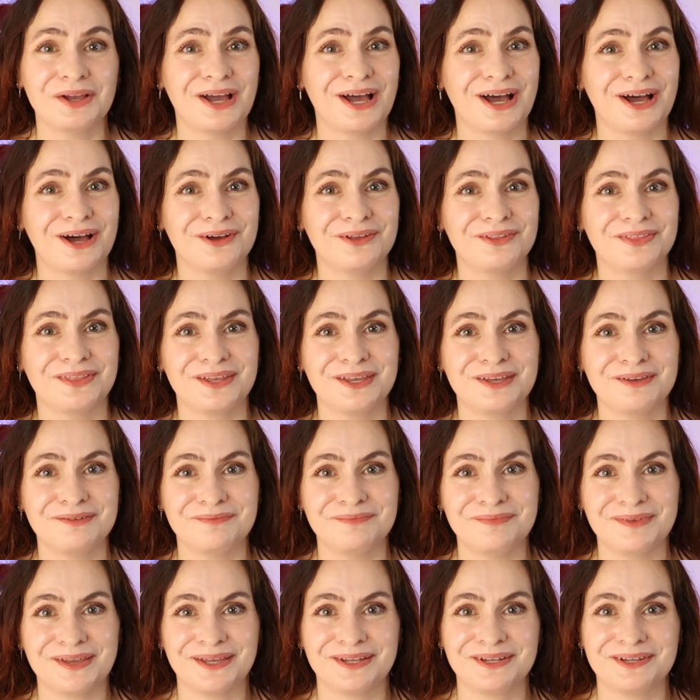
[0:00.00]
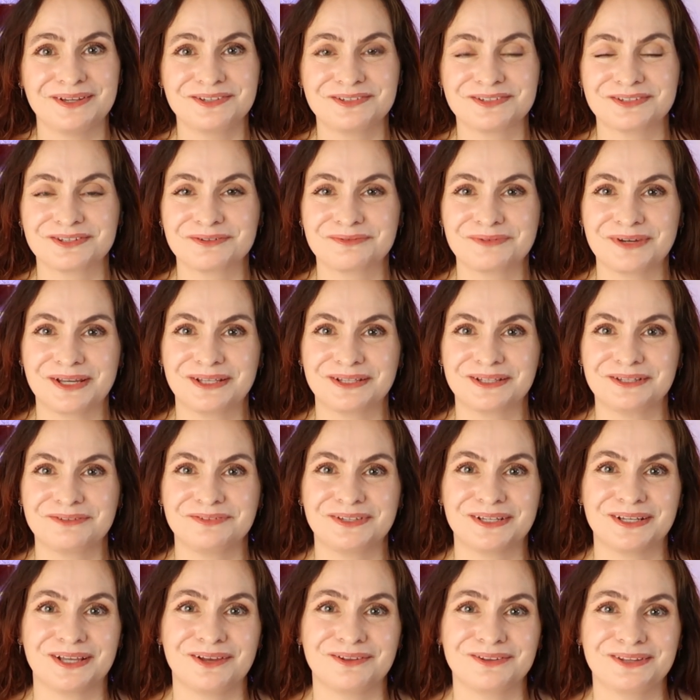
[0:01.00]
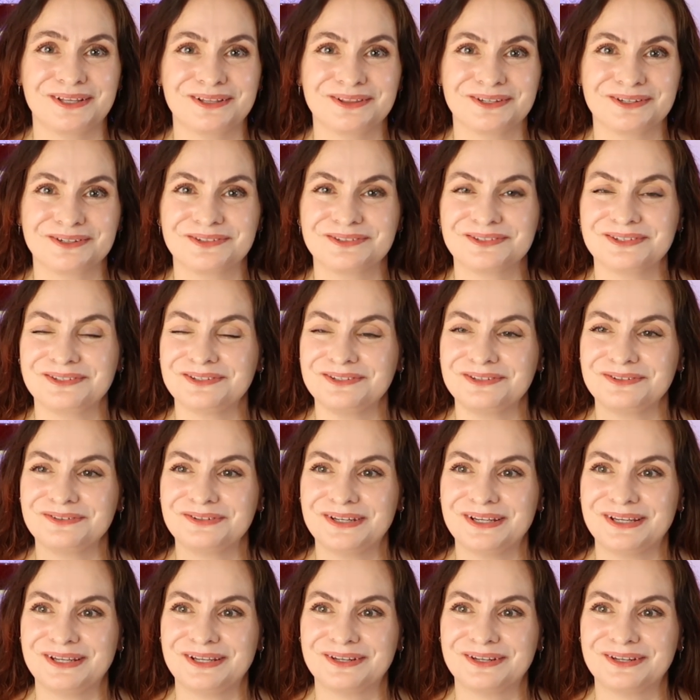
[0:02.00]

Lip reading: how they manage the weightlifting, how they learn to do it,